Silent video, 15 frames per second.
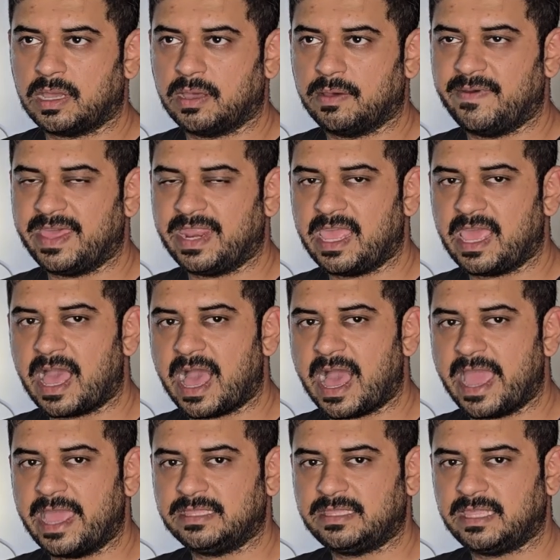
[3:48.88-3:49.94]
a very
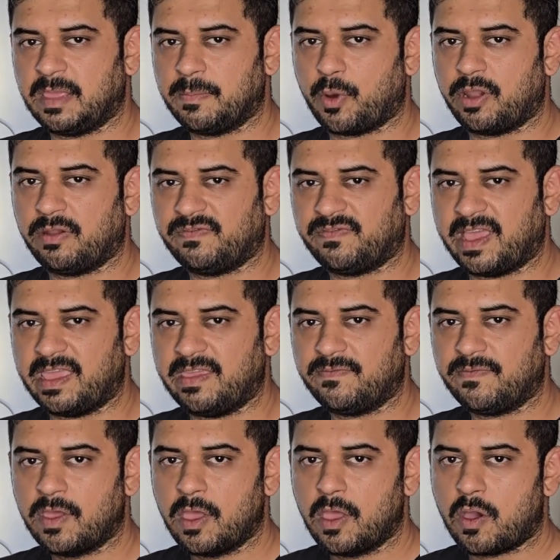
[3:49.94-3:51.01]
high
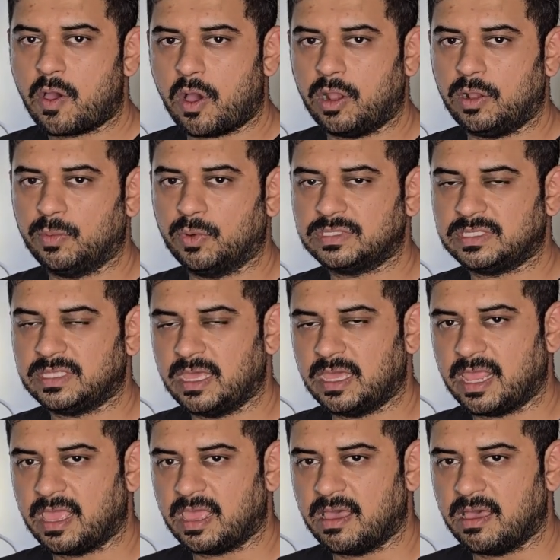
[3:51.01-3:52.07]
3.5, almost
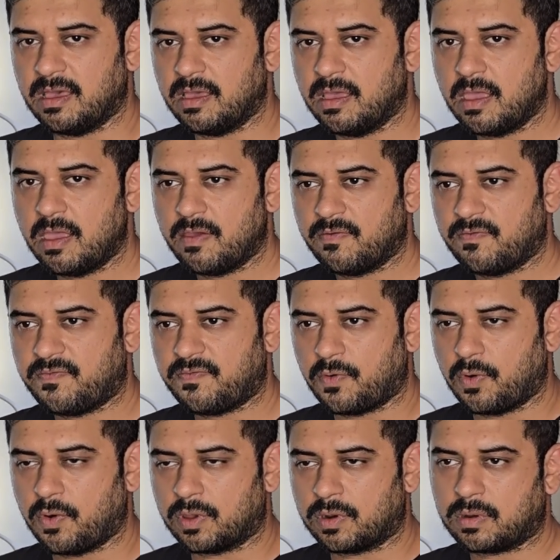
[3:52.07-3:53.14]
nearing a
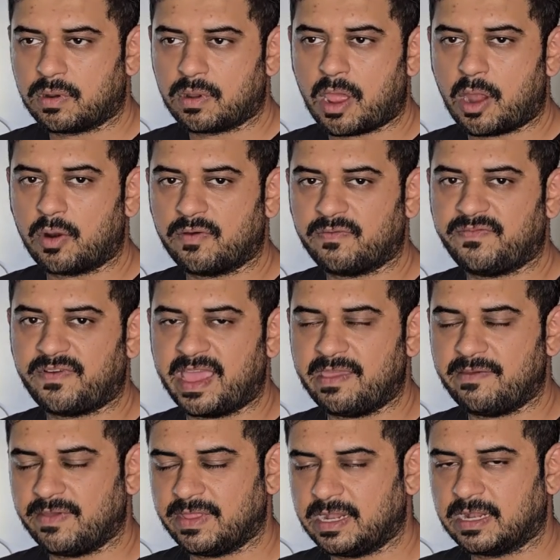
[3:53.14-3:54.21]
4 out of
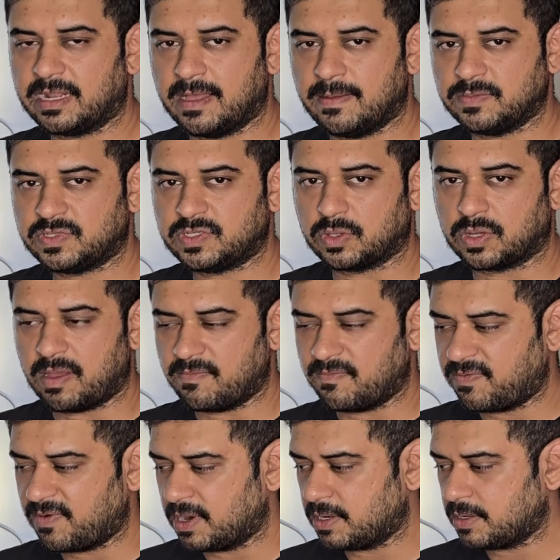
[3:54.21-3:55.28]
5 when it comes to
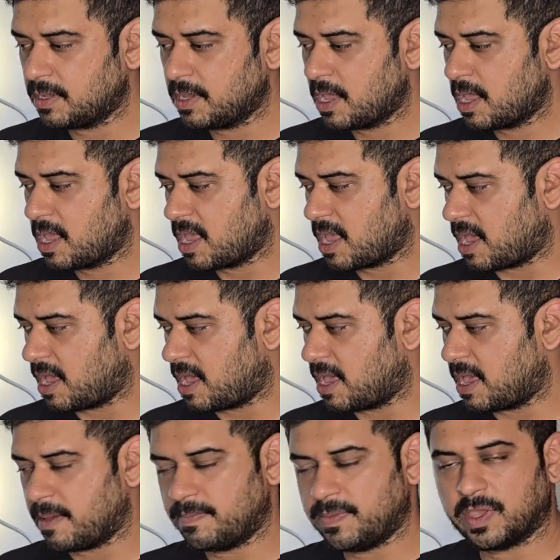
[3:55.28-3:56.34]
comfort.
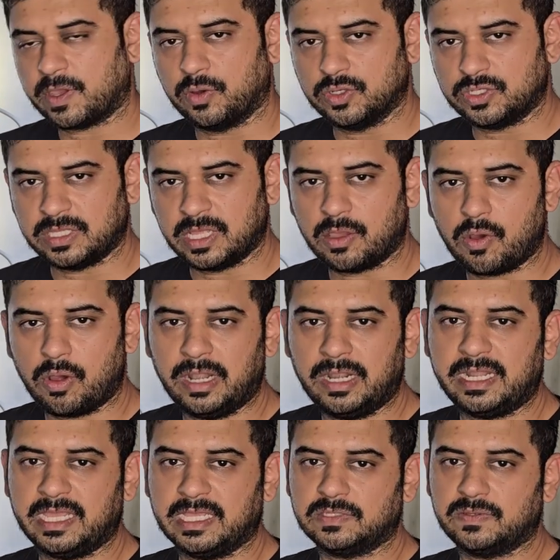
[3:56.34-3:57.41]
The cushioning
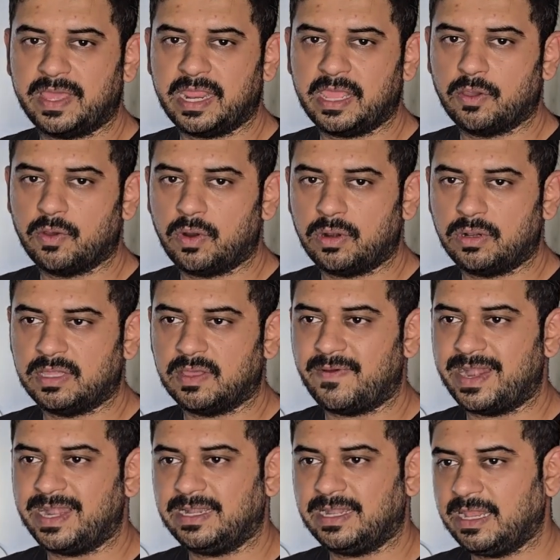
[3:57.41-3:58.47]
quality is very good. The
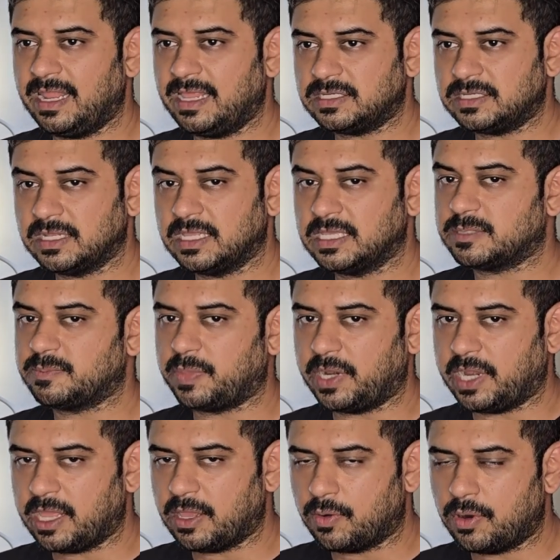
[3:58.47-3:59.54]
ventilation is
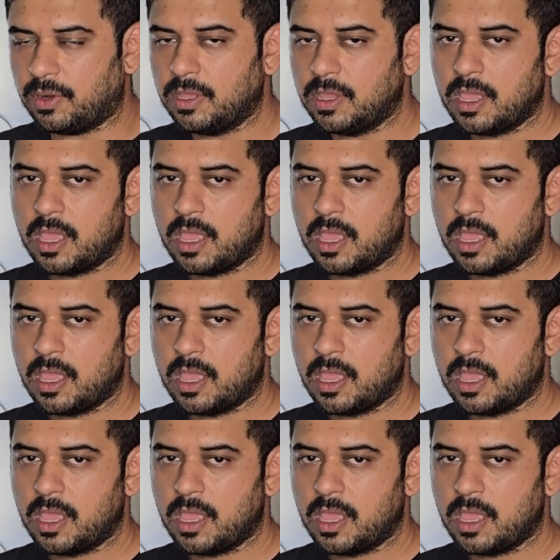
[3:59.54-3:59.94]
pretty good.